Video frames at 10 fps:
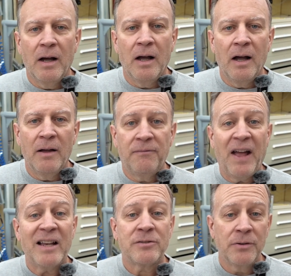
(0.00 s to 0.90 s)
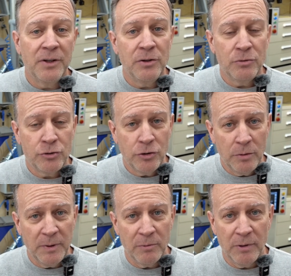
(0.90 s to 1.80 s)
faster than you
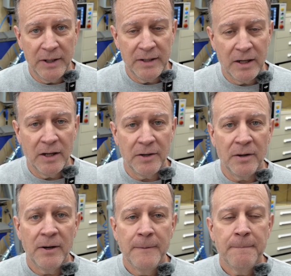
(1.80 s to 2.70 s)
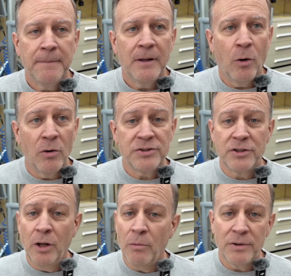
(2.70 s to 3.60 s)
should be running the cutter, or
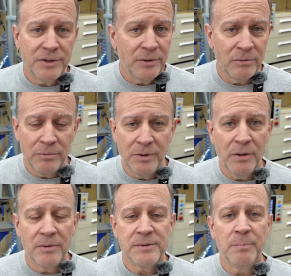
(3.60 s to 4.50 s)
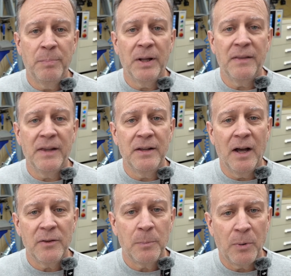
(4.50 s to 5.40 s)
slower too, who knows. But then the
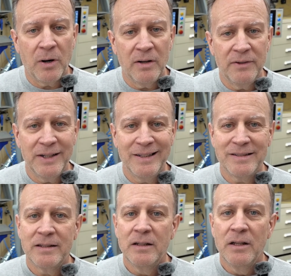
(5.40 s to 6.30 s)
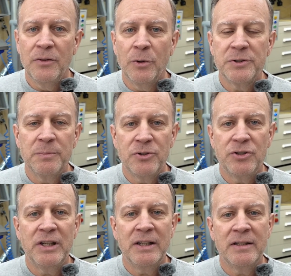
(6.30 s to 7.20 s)
other part of it is those
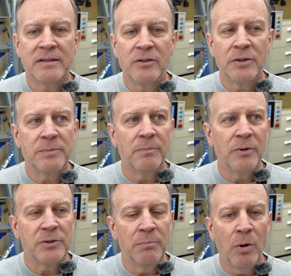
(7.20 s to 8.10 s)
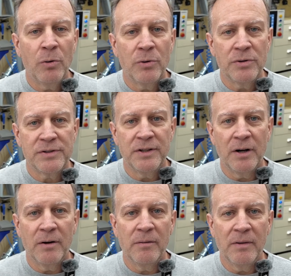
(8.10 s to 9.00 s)
machines, those motors that
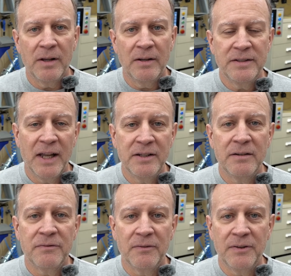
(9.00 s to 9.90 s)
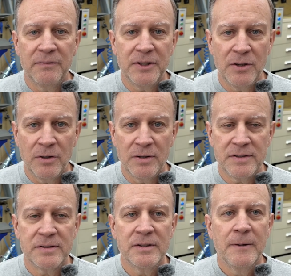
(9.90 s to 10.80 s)
are intended for 50
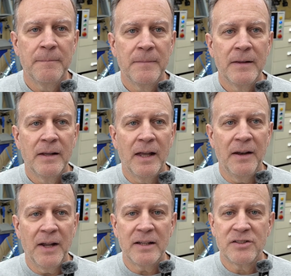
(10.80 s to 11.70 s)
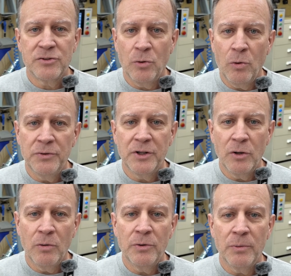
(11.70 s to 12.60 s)
hertz and not sold to
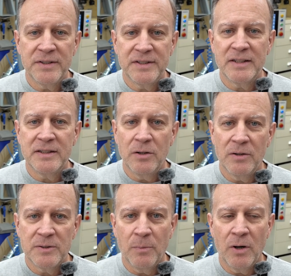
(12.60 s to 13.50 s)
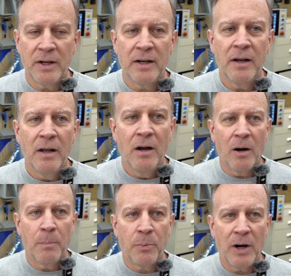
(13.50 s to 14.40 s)
go into a 60 hertz market
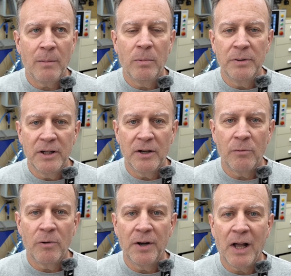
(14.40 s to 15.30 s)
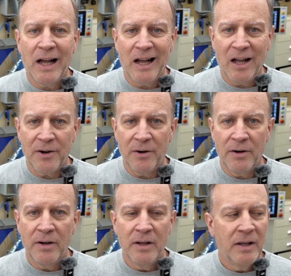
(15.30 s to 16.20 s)
are probably going to run
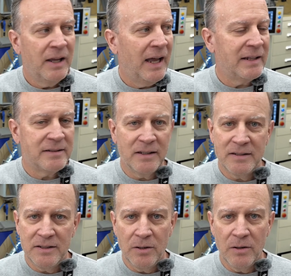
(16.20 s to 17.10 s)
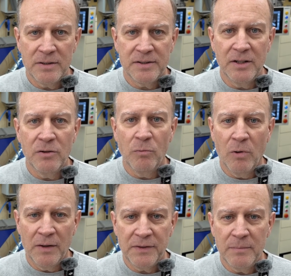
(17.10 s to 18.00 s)
hotter at 60 hertz than you
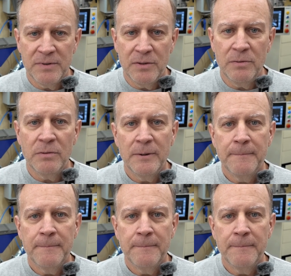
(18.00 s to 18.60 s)
want them to.